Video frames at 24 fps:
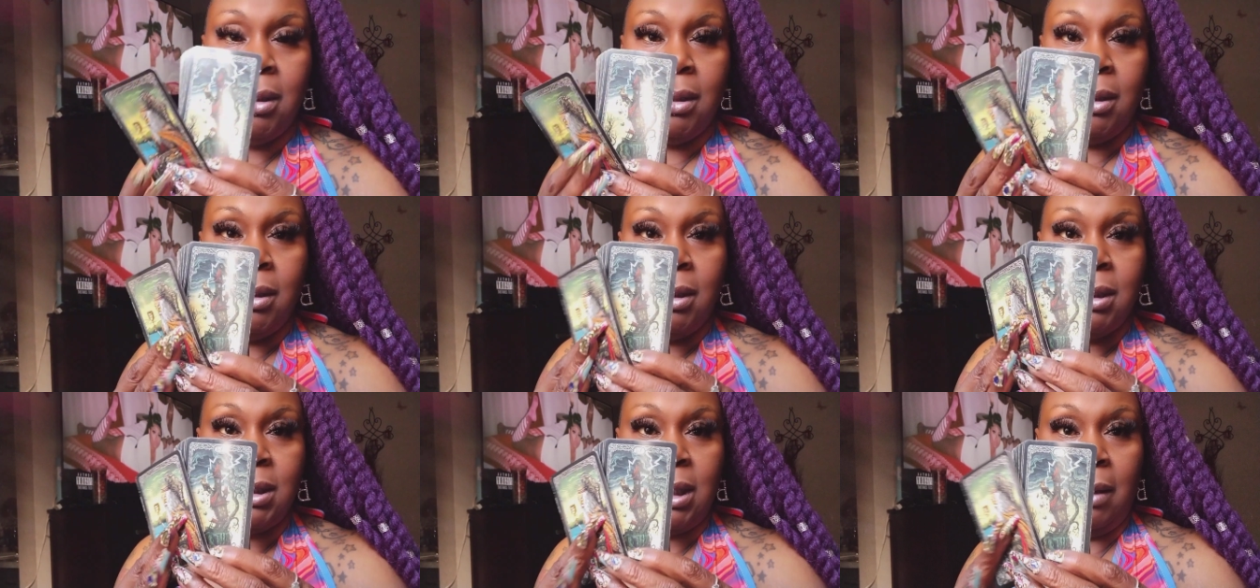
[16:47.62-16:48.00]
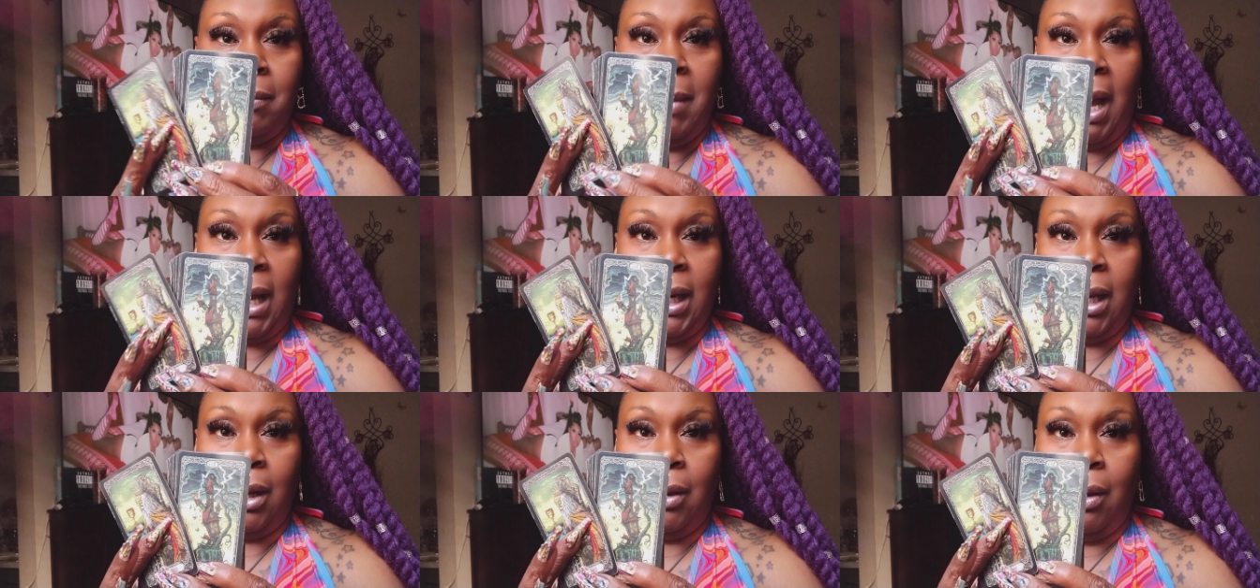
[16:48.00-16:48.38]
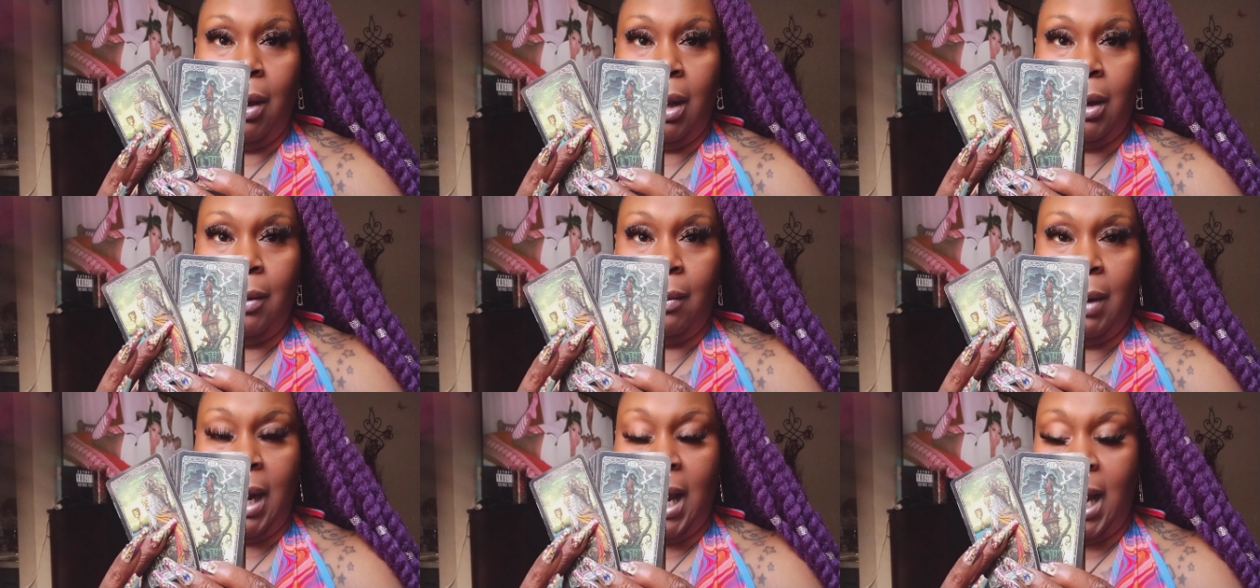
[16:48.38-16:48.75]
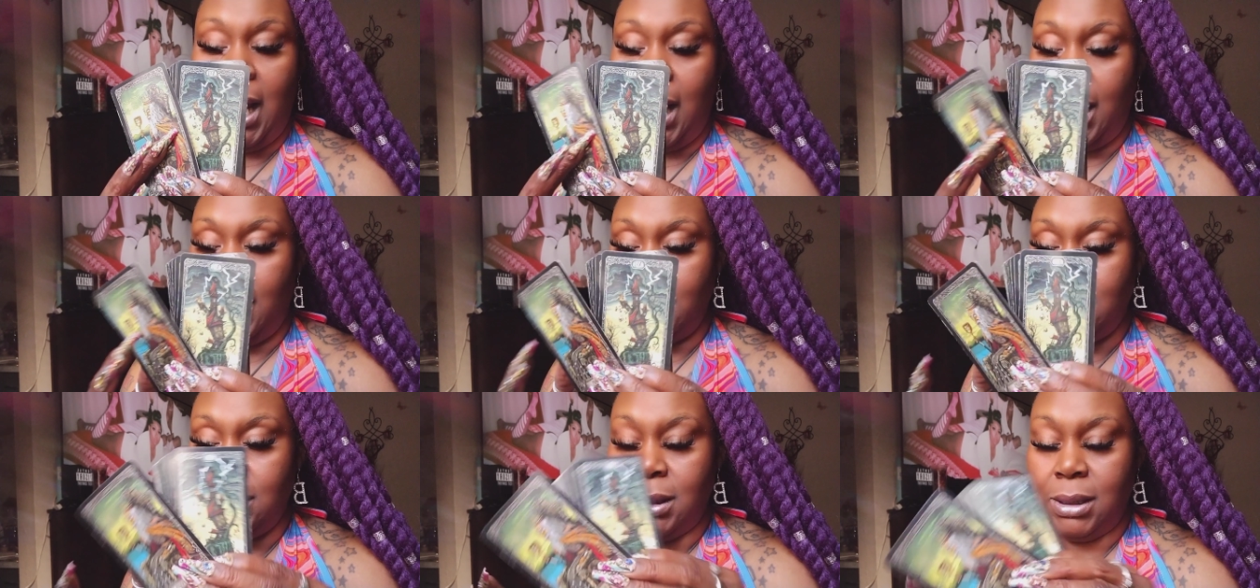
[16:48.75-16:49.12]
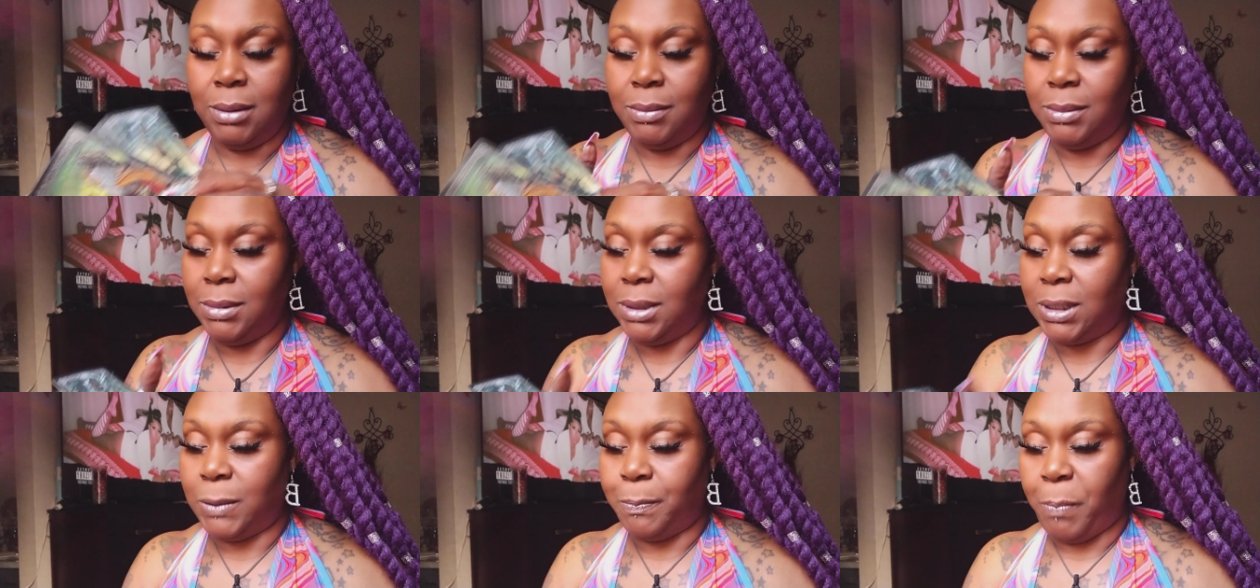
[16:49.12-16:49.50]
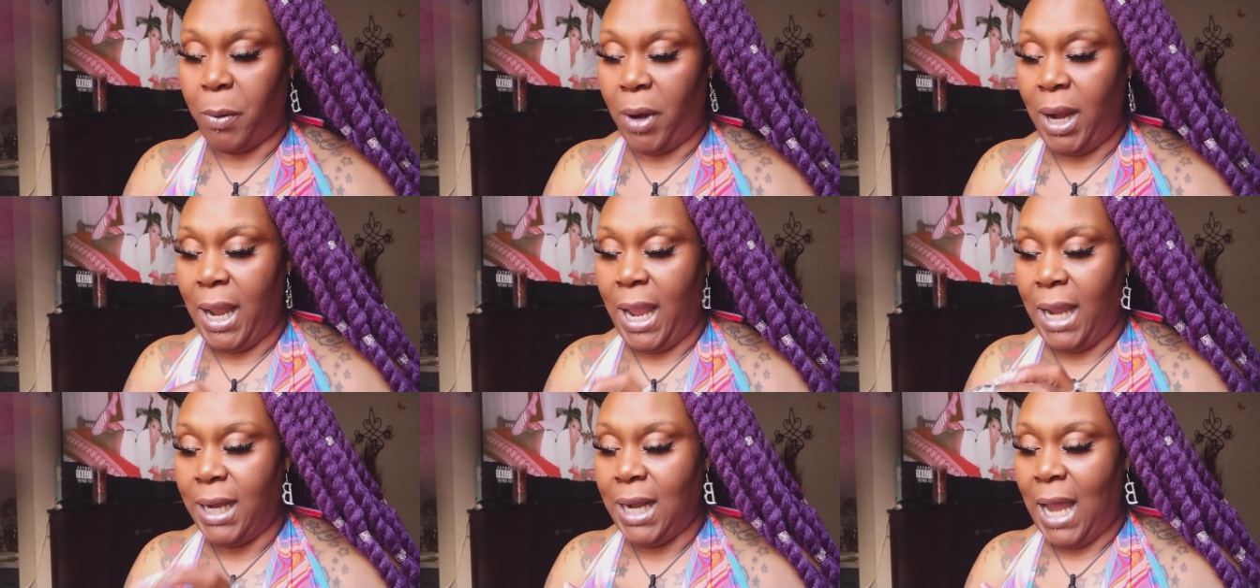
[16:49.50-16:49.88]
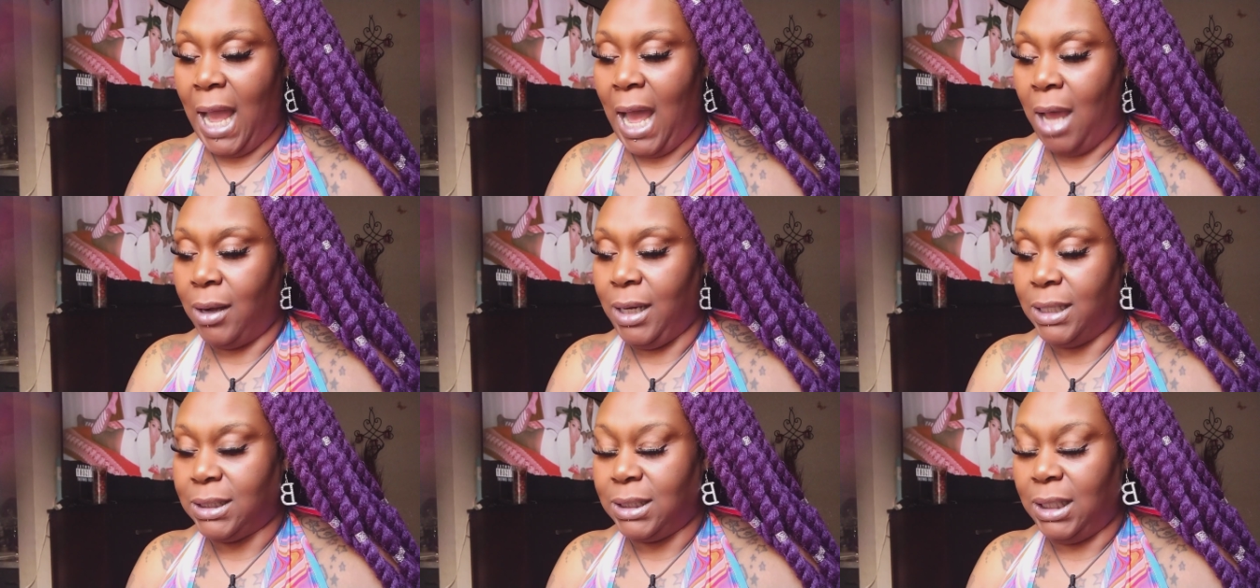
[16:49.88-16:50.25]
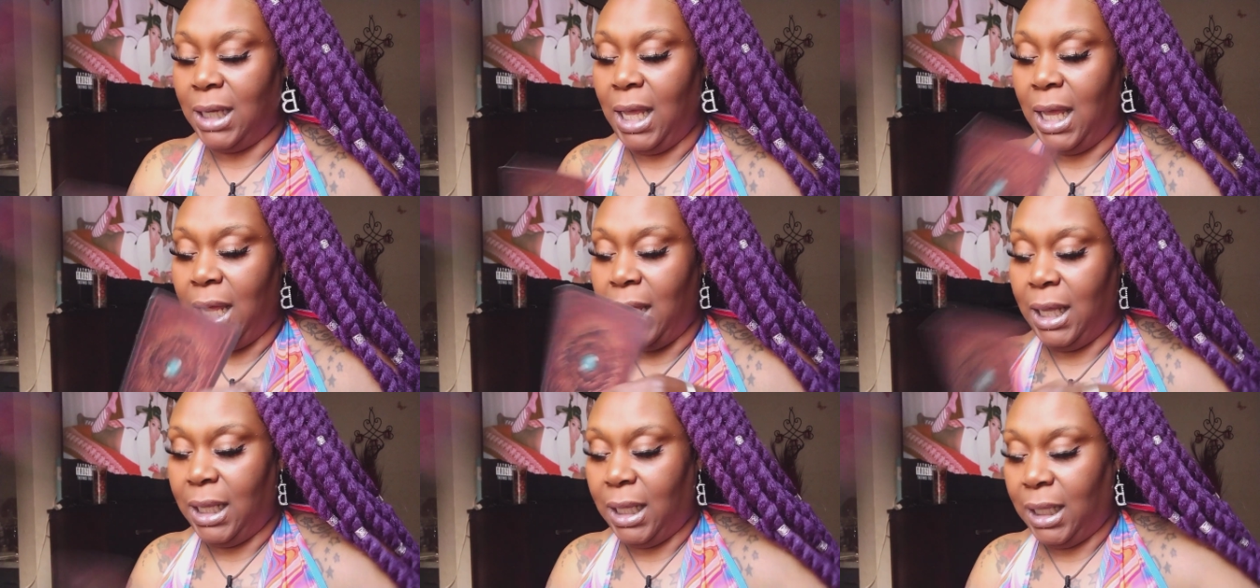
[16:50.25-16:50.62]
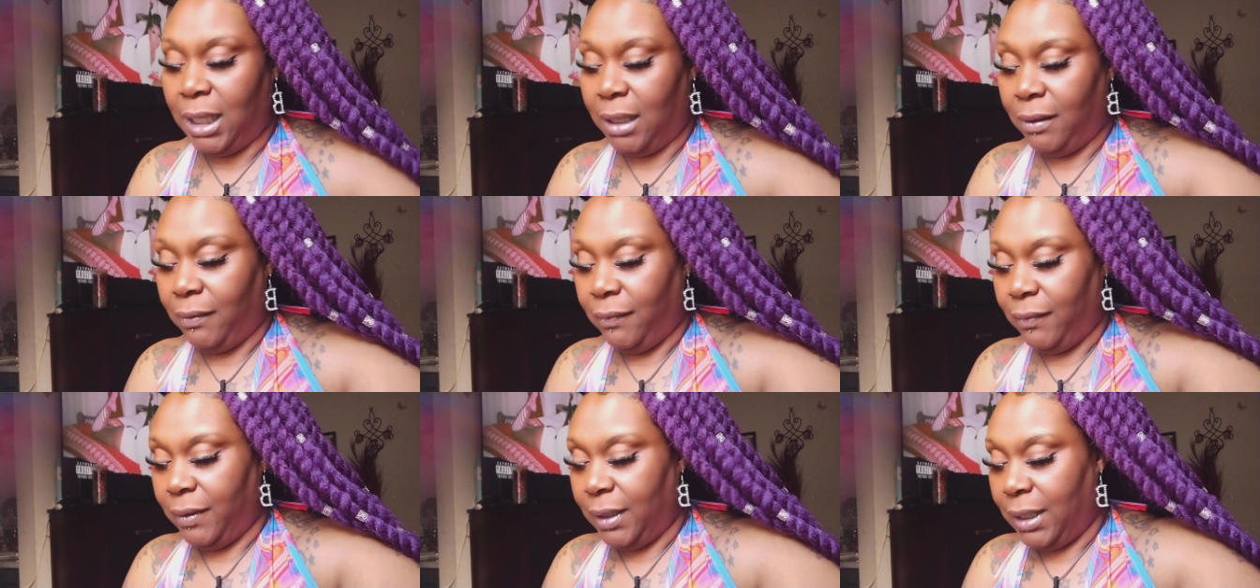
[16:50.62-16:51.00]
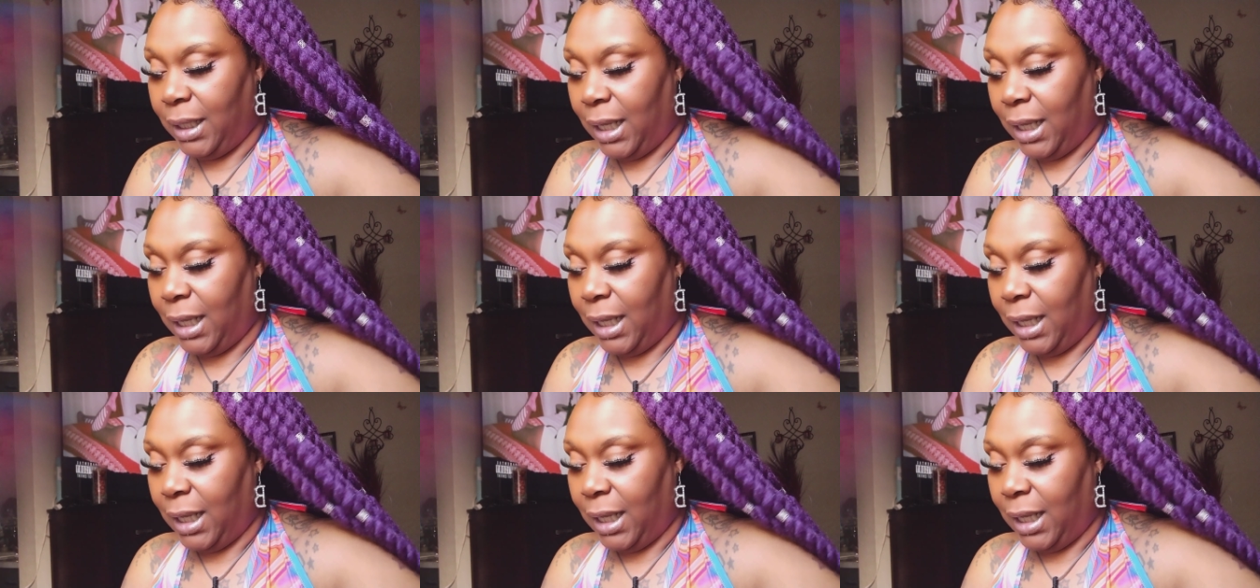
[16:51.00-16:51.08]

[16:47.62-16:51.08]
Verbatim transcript: Somebody going around spreading all this love,